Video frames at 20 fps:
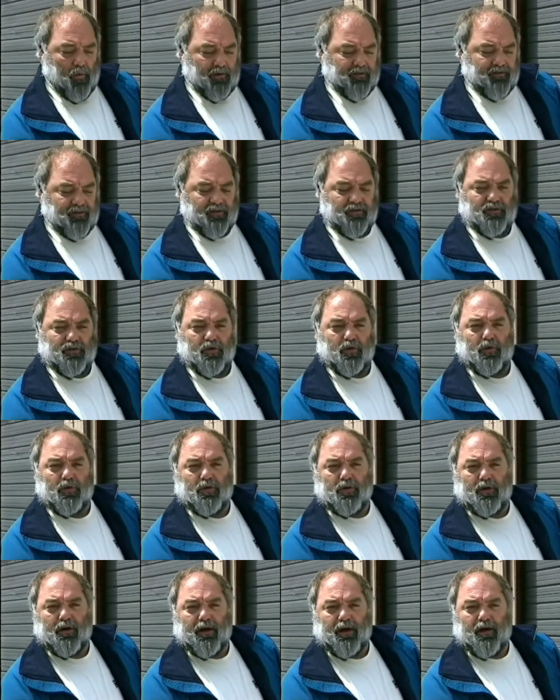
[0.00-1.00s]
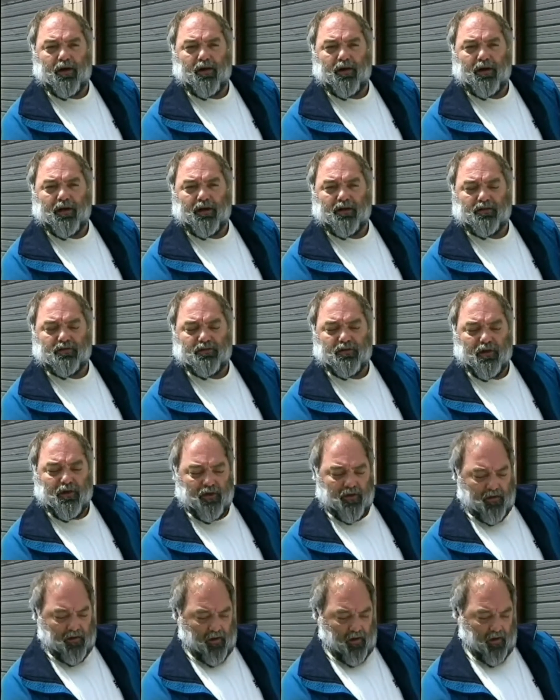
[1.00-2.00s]
Once this cooler here is
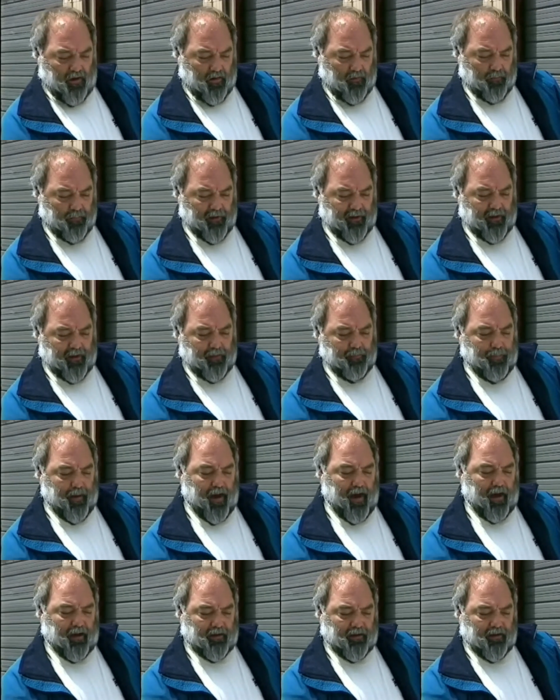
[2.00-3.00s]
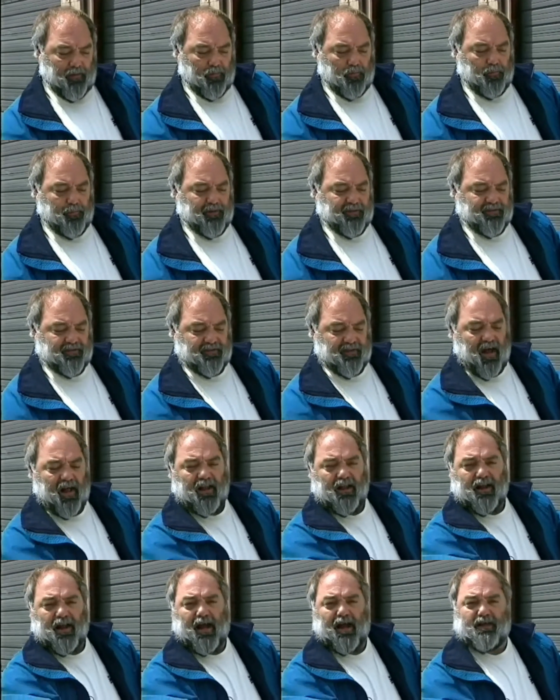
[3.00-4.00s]
completely packed, it will be
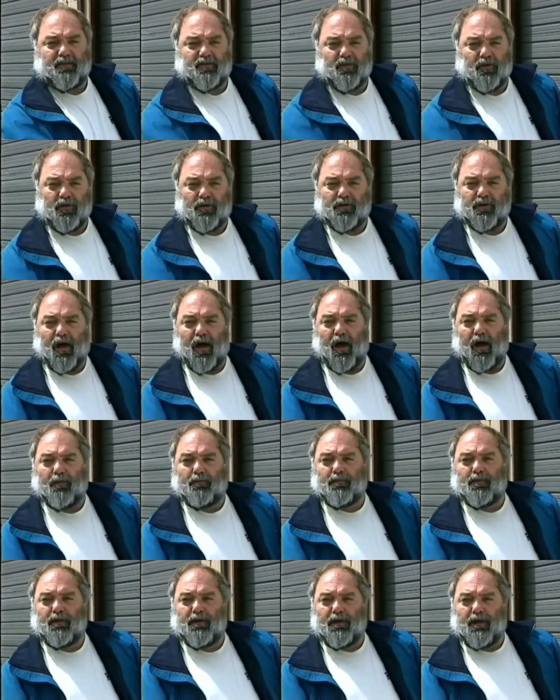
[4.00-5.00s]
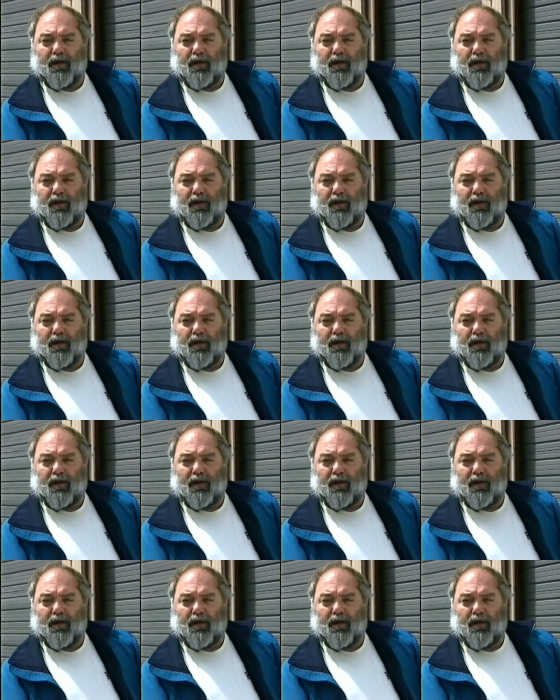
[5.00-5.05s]
solid ice on top.